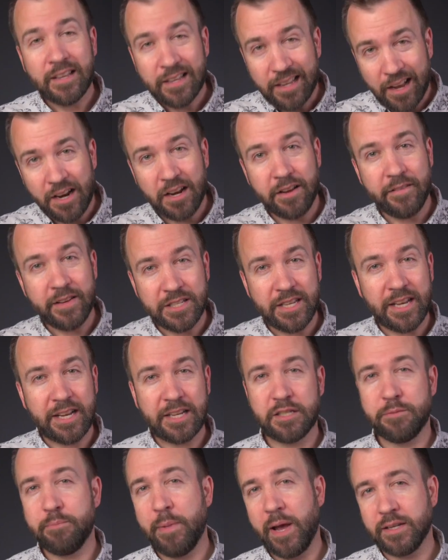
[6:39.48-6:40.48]
kind of as an
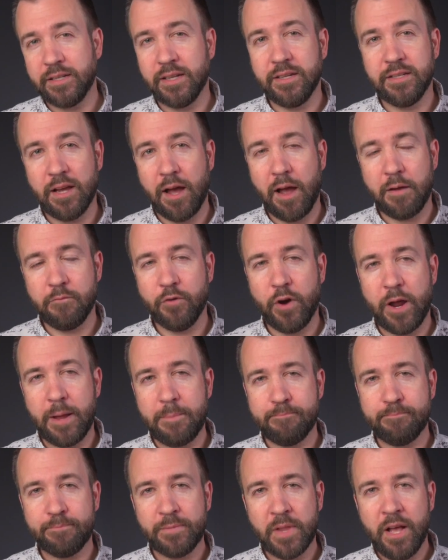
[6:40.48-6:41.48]
expected time
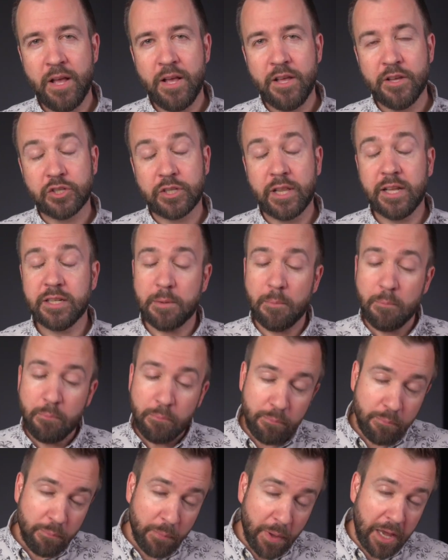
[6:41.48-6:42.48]
frame. So that's a
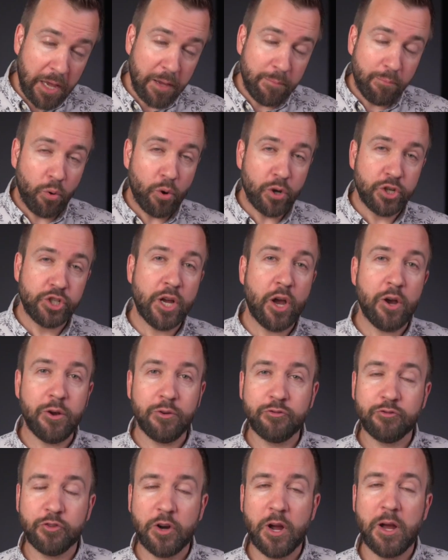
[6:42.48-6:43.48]
big push
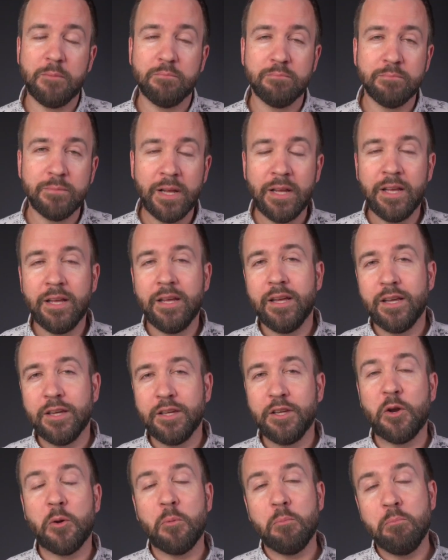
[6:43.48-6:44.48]
out from,
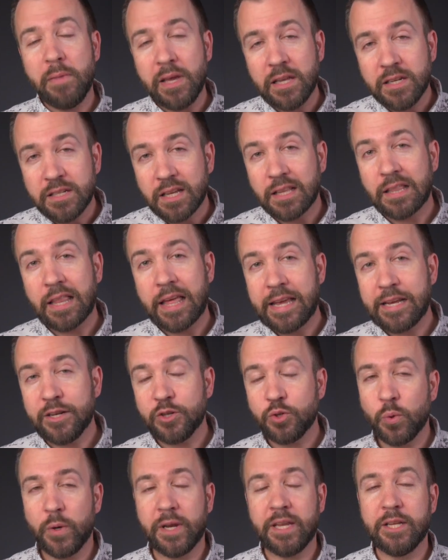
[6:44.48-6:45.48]
you know, mid to
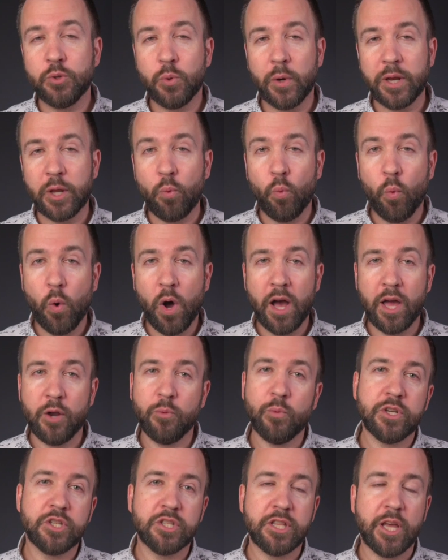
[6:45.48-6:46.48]
late 2021,
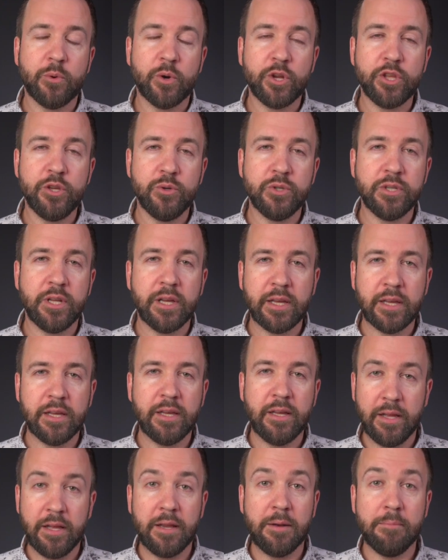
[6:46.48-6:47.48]
which they were using
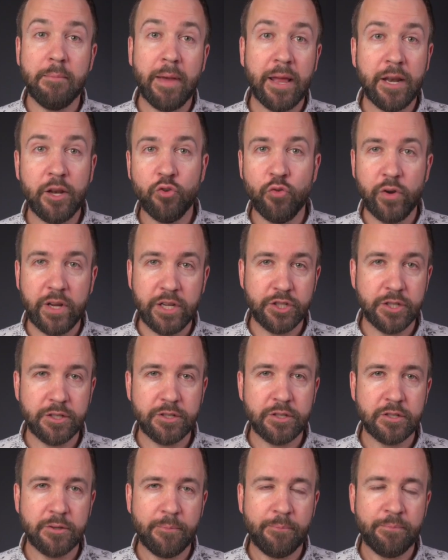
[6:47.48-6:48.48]
in many
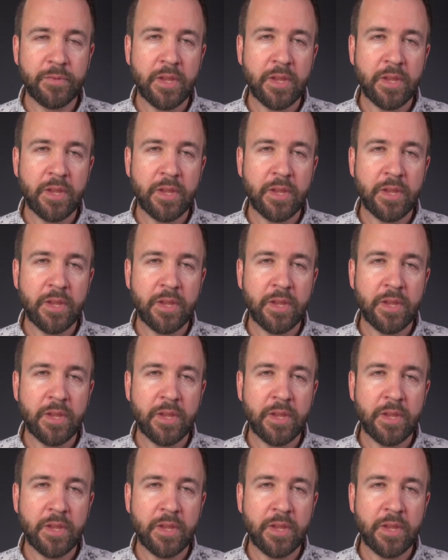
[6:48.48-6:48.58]
regions.